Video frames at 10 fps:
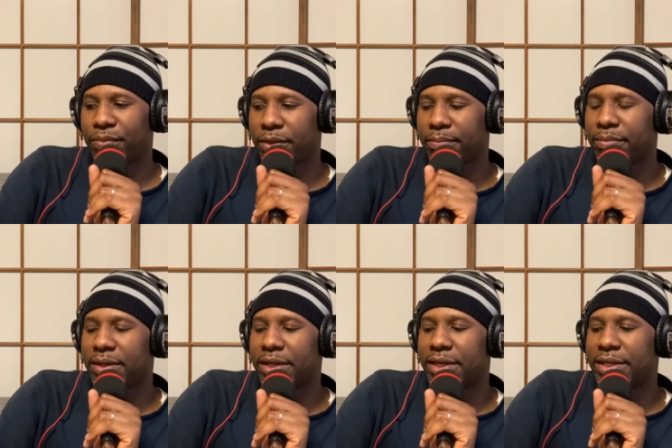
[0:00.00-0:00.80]

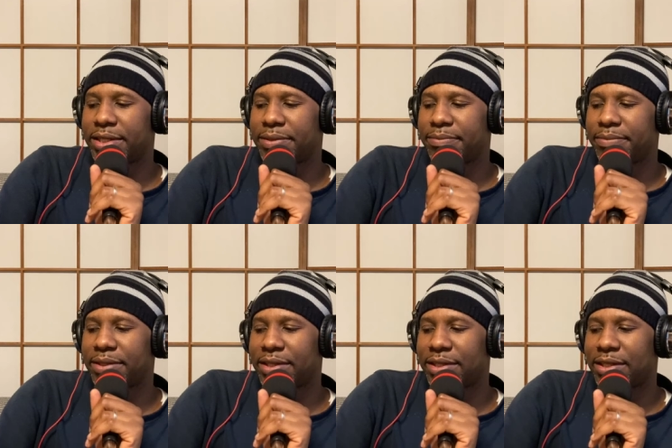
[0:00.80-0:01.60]
but
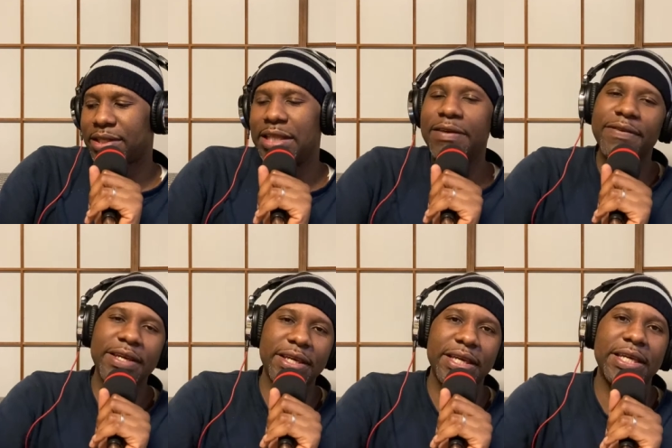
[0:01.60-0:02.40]

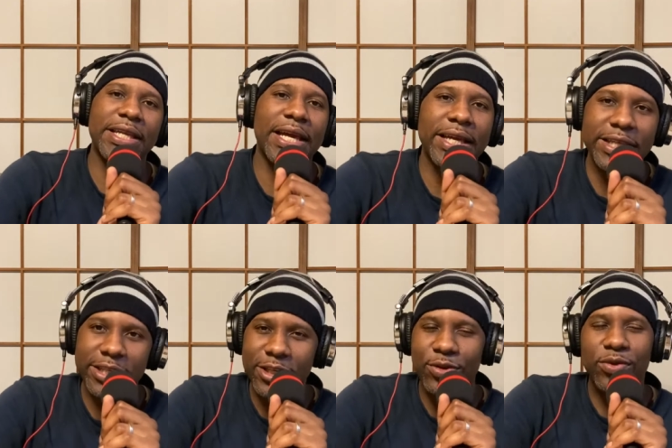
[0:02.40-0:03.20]
living in
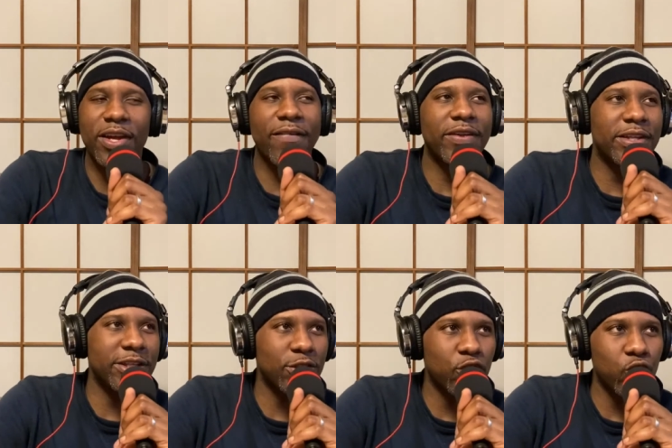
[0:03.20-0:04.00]
Asia, you definitely
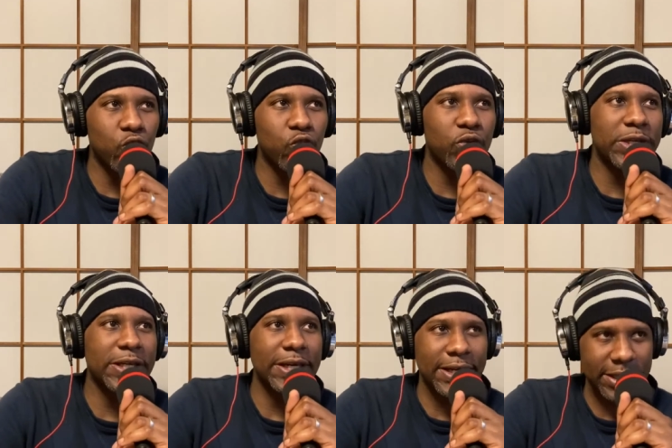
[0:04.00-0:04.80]
do
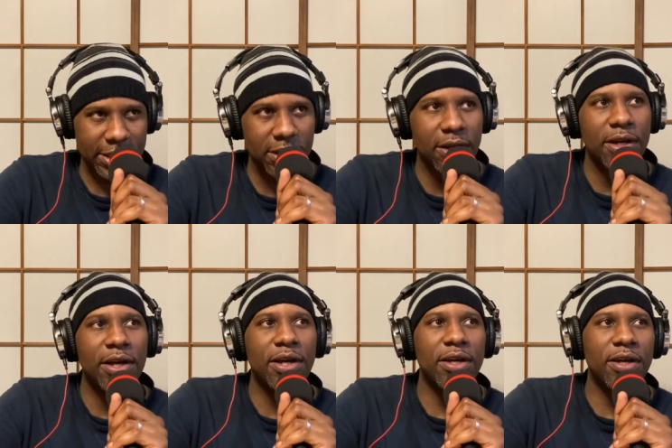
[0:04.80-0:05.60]
get
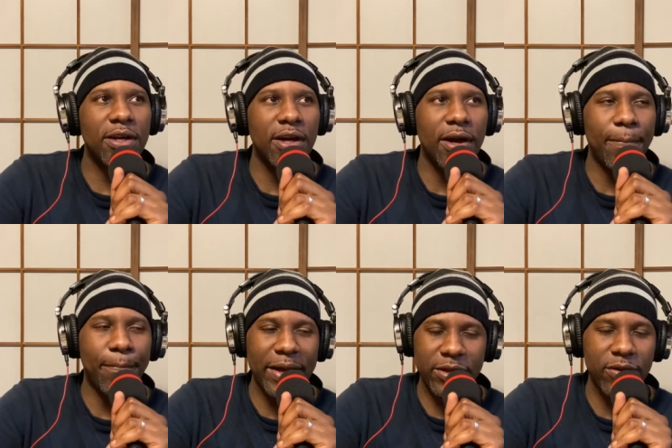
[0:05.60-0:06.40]
a
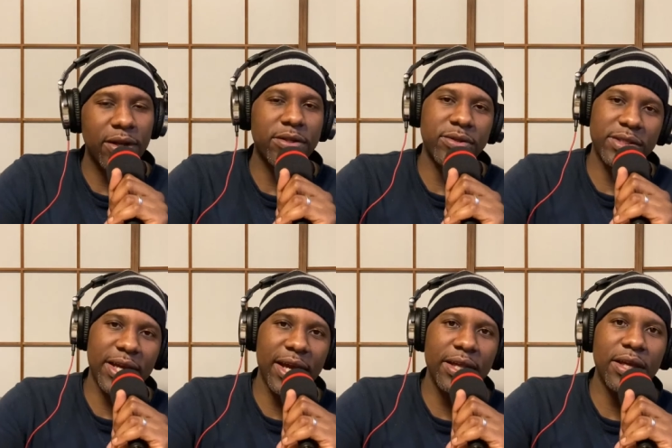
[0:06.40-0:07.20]
better
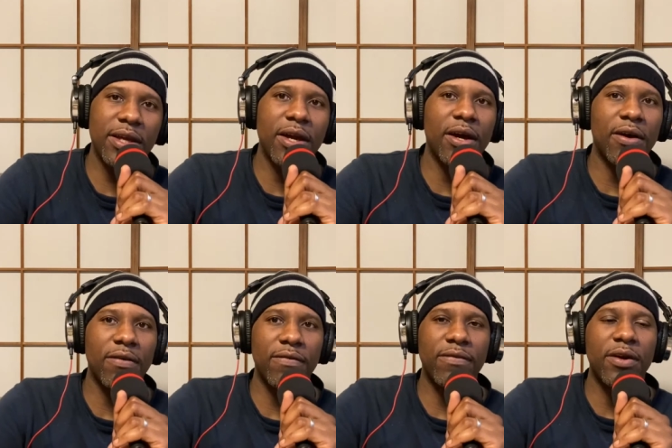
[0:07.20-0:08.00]
understanding
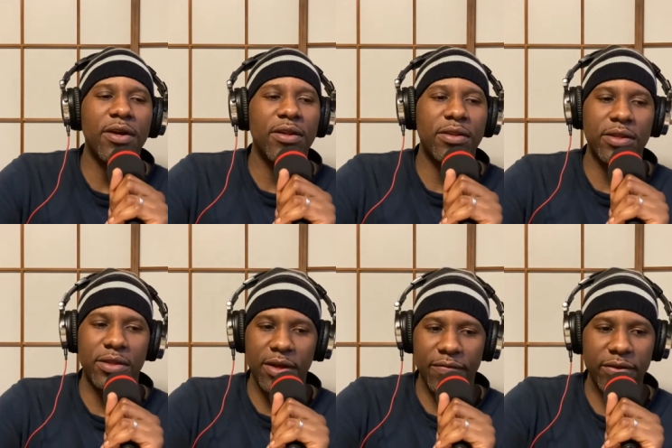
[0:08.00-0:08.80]
of the
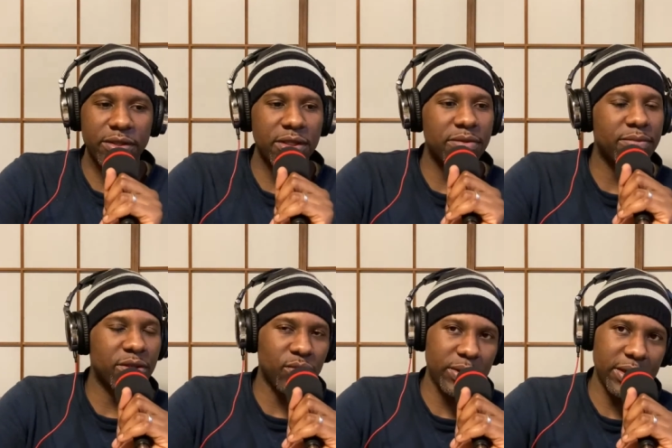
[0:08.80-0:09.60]
differences
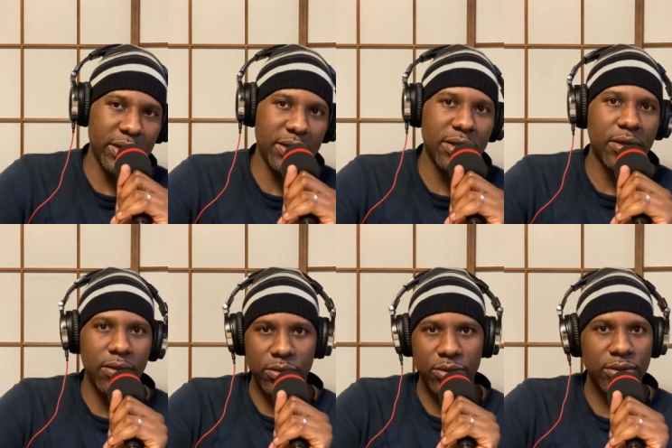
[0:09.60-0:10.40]
between
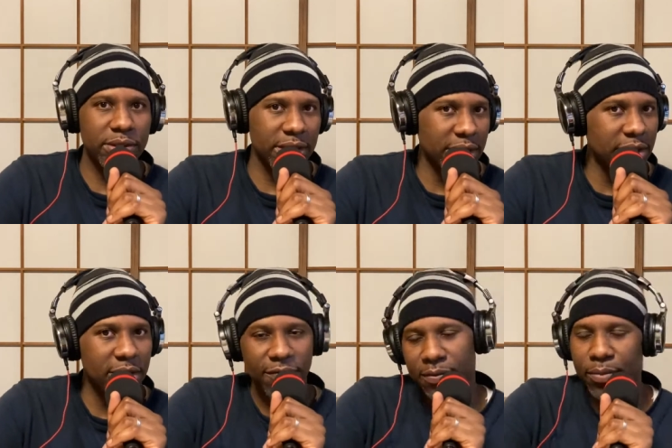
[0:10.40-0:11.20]
cultures in
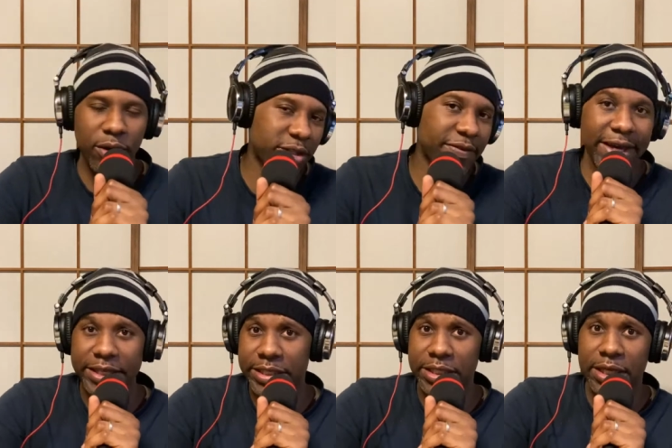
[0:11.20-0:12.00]
different parts of
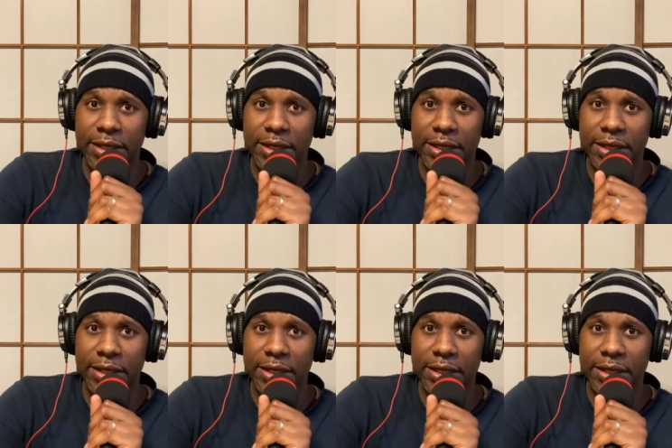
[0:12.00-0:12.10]
Asia.